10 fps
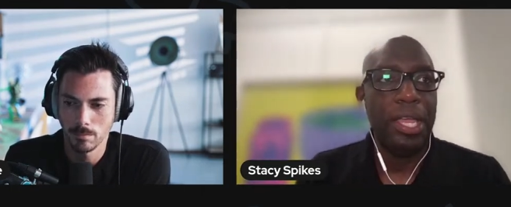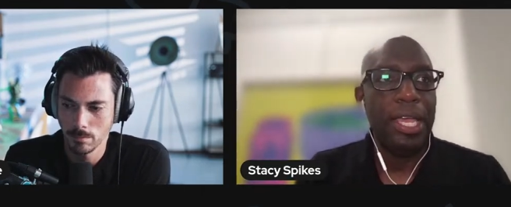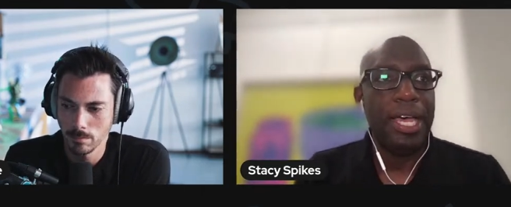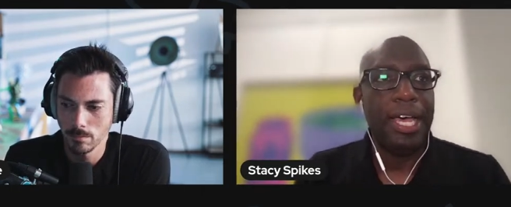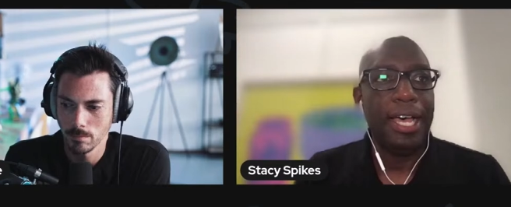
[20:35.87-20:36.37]

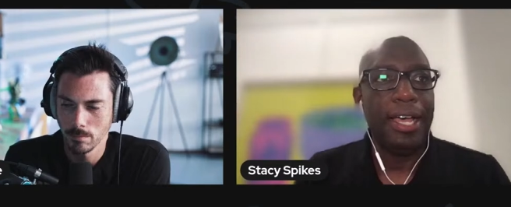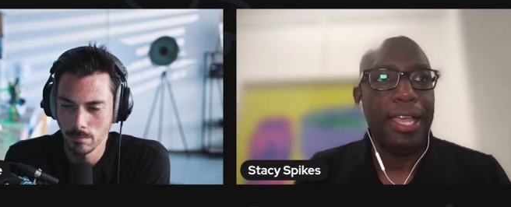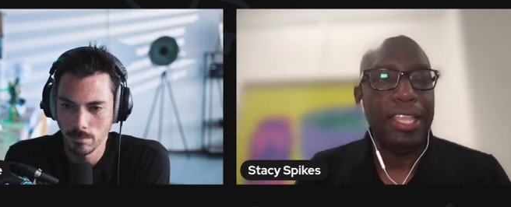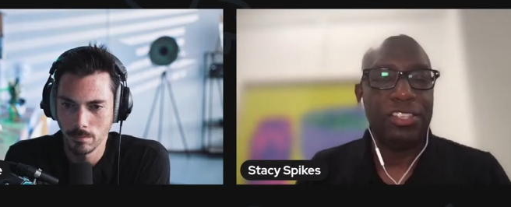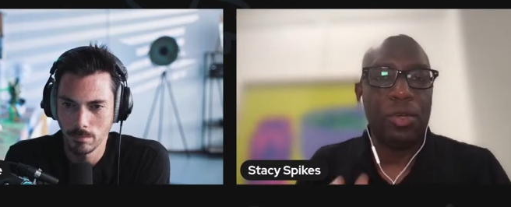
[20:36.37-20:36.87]
Speaker 1: Uh, and
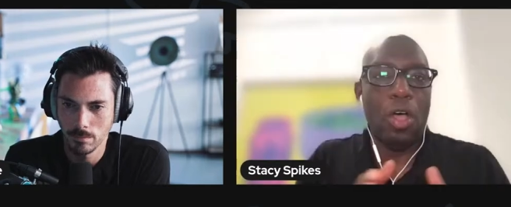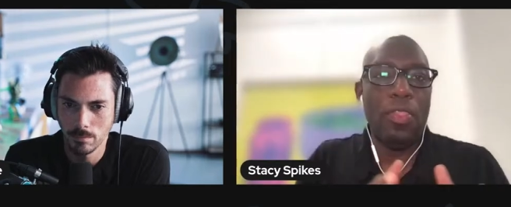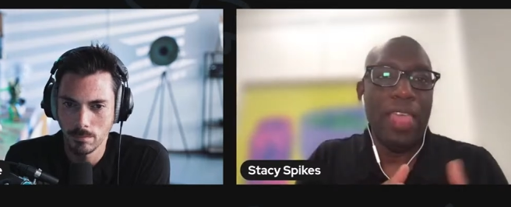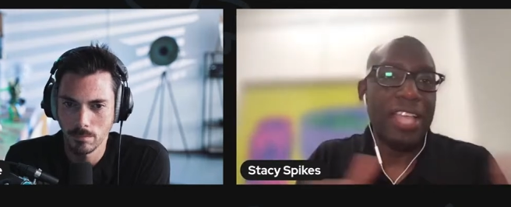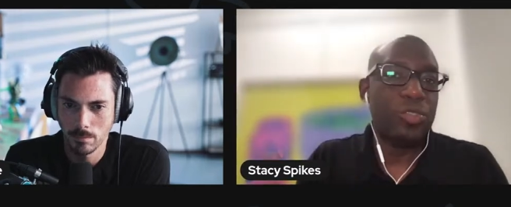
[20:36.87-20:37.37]
so
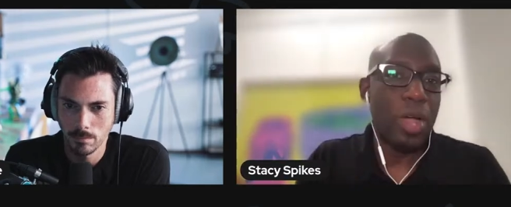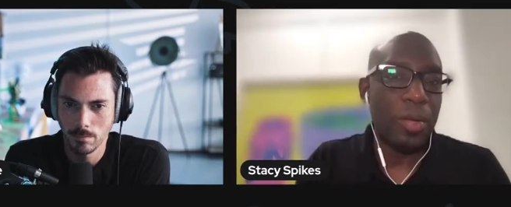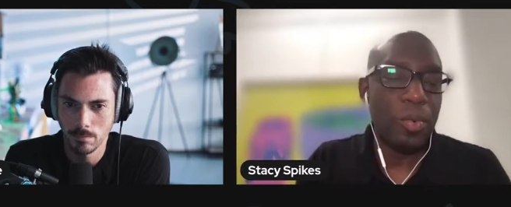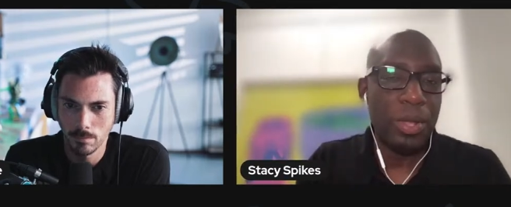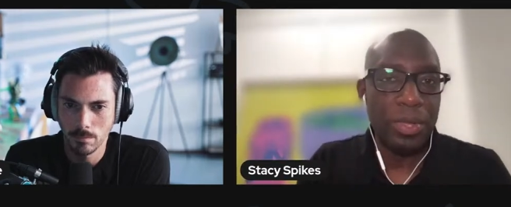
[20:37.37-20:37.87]
that's why
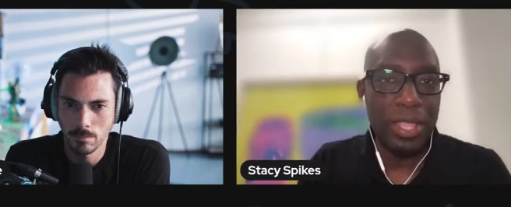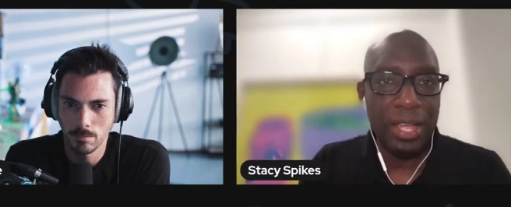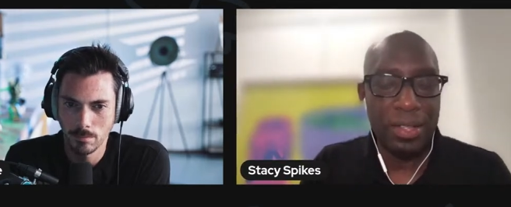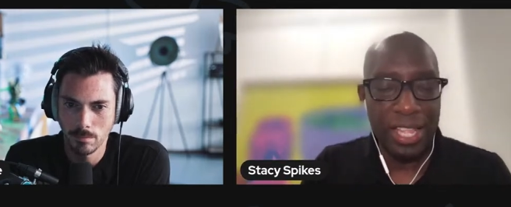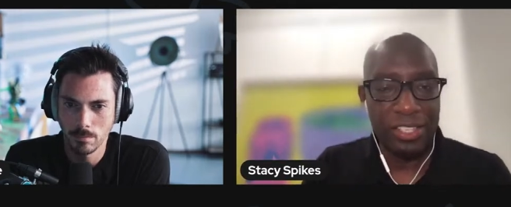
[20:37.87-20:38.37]
we were there. And
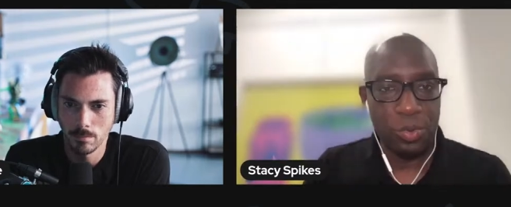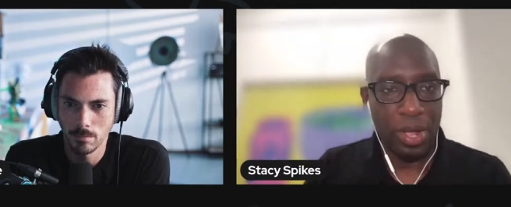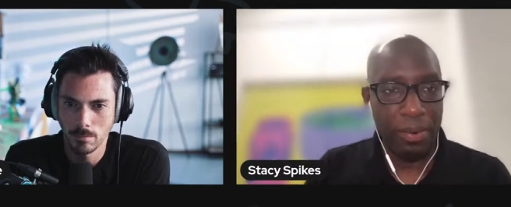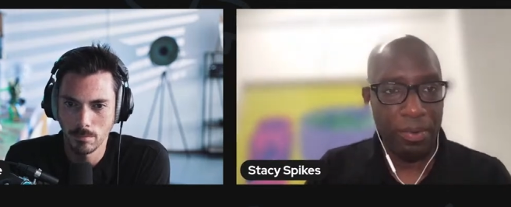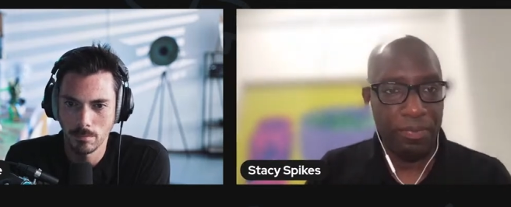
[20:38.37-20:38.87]
that's why
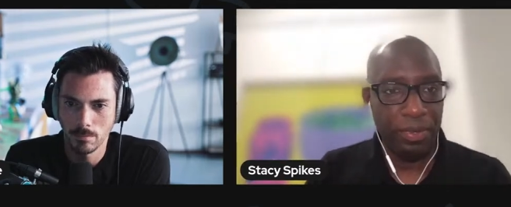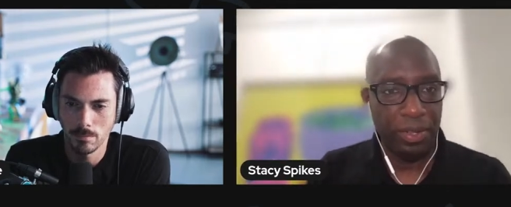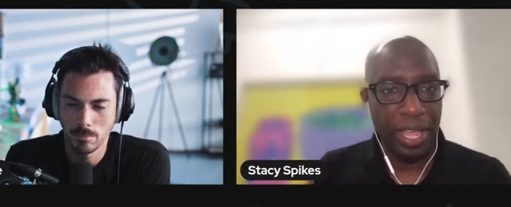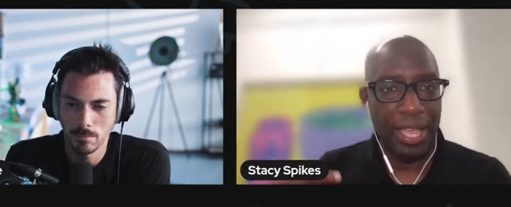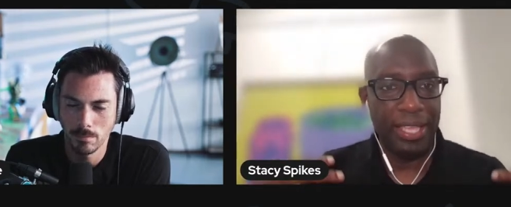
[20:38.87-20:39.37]
we feel
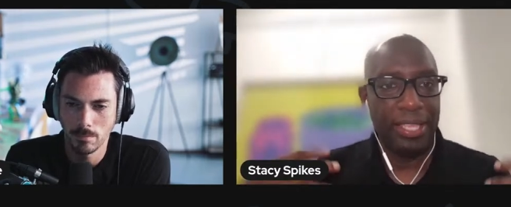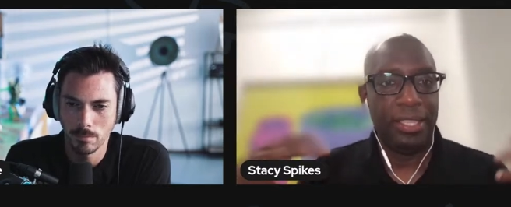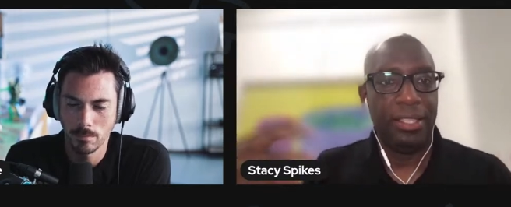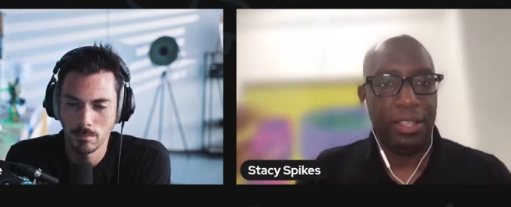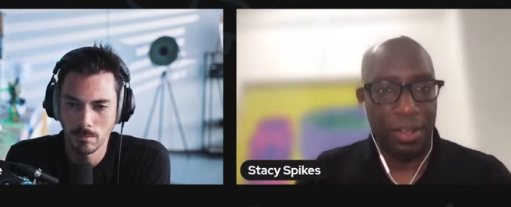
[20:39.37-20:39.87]
like
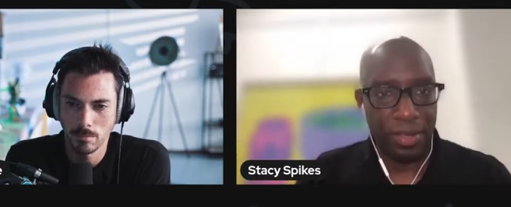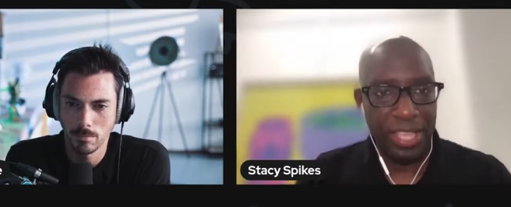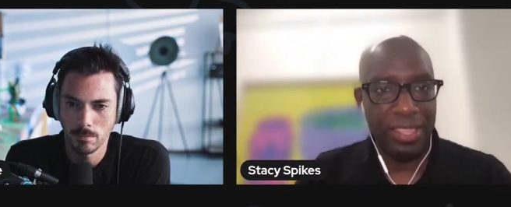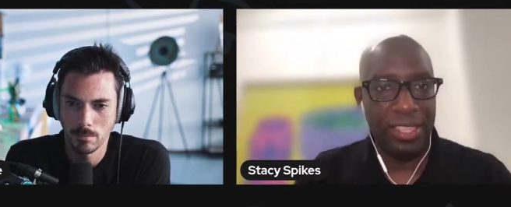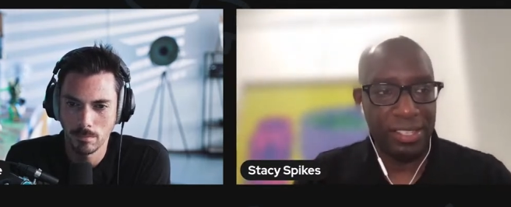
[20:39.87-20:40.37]
okay,
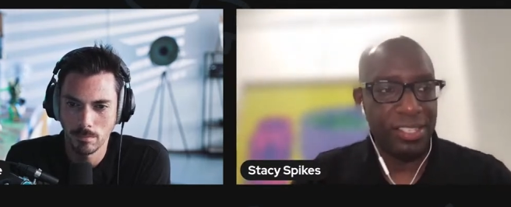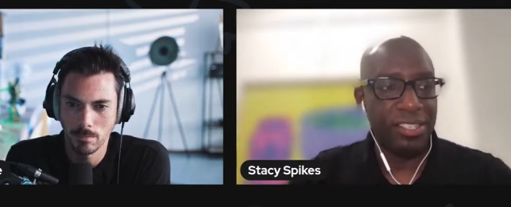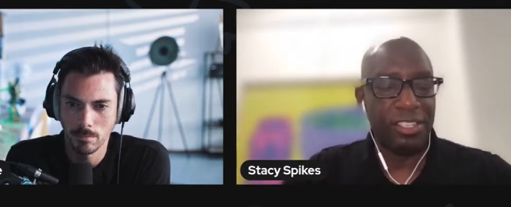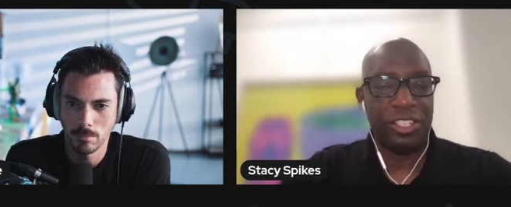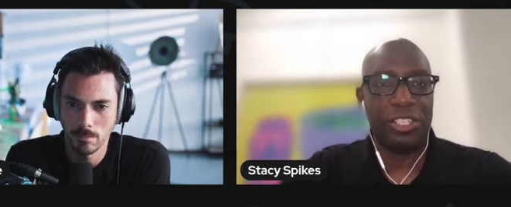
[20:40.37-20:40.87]
this is a
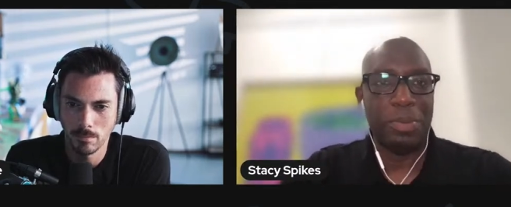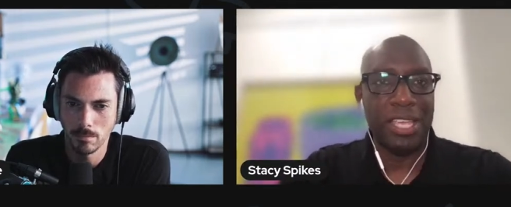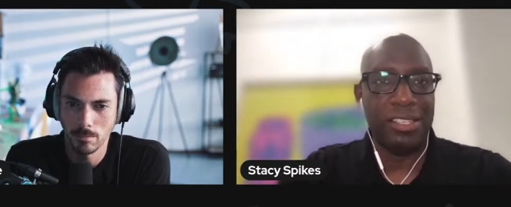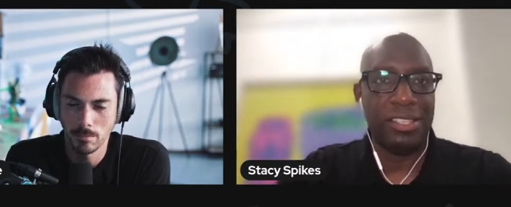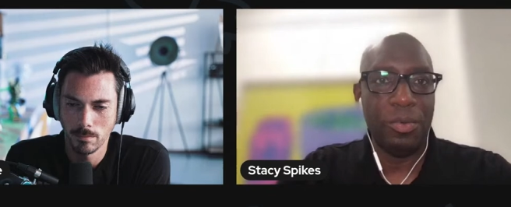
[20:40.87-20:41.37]

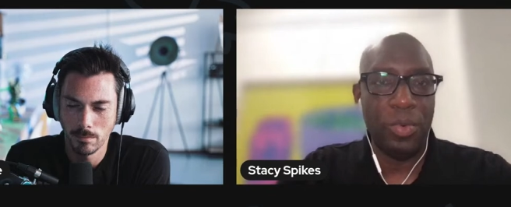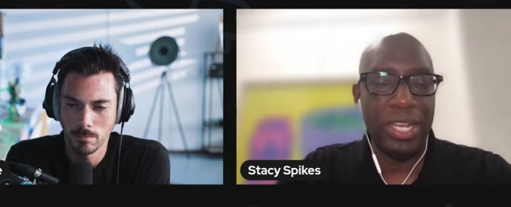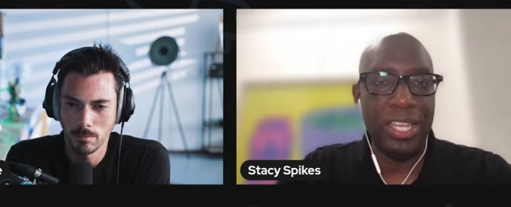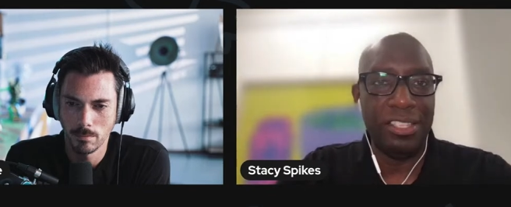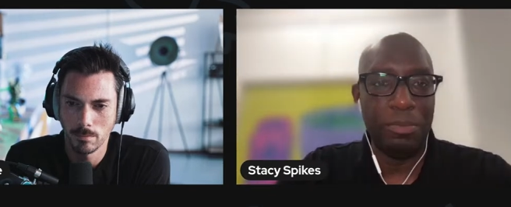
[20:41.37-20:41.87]
space that we
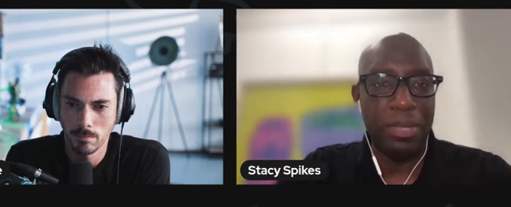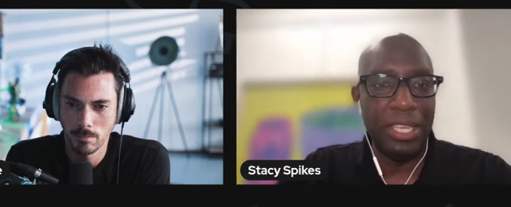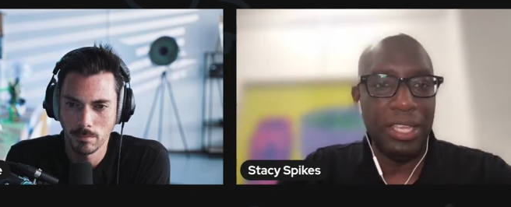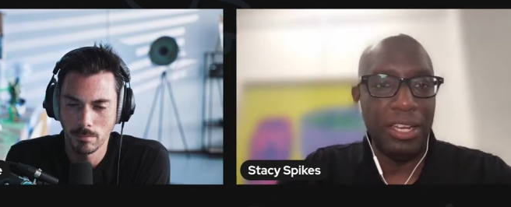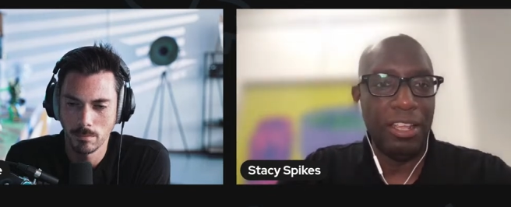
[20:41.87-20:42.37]
need to be
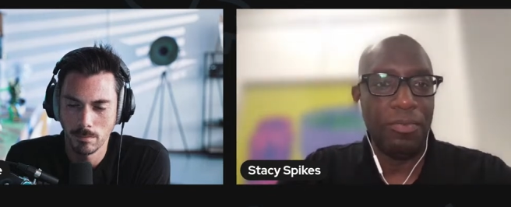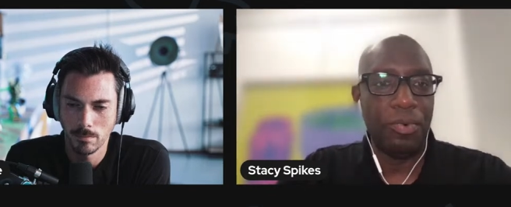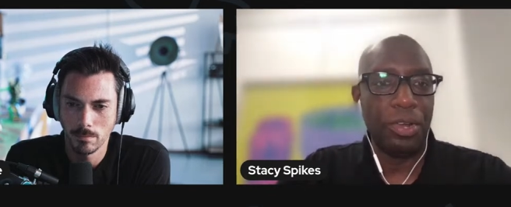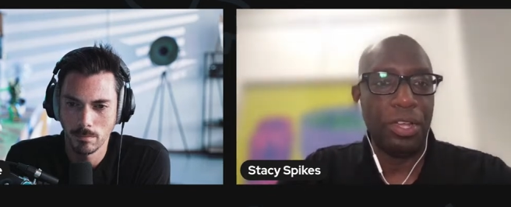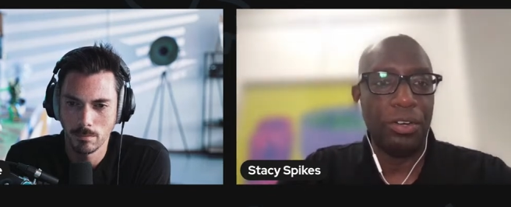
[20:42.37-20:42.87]
in if we're
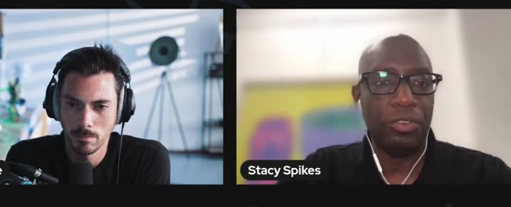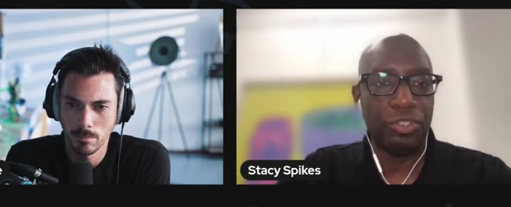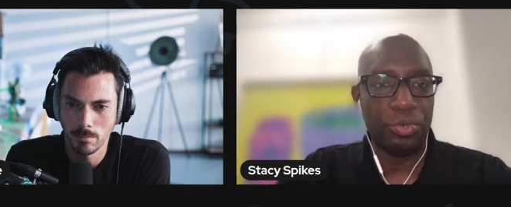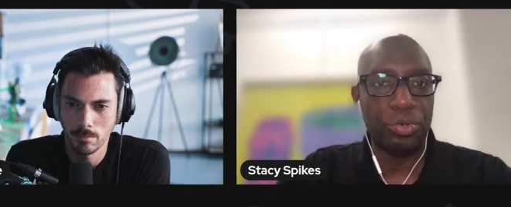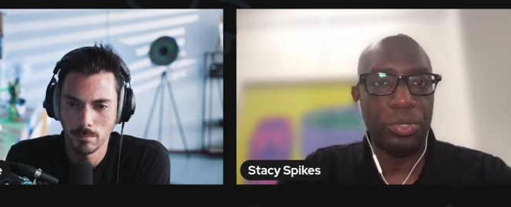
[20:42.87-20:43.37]
going to
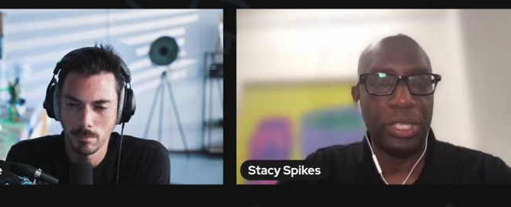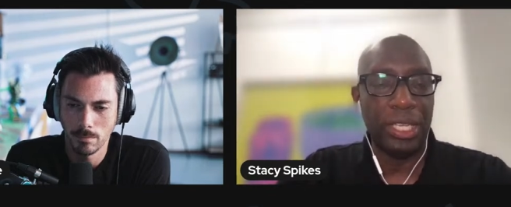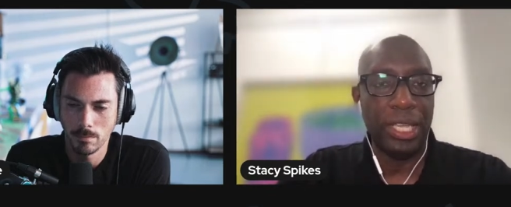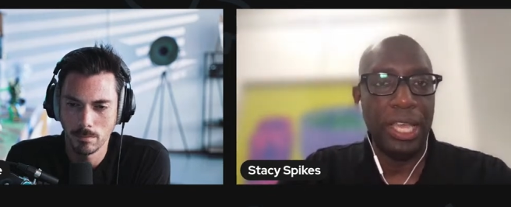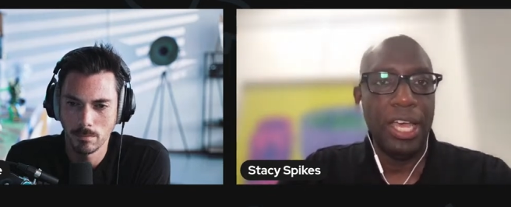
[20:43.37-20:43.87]
truly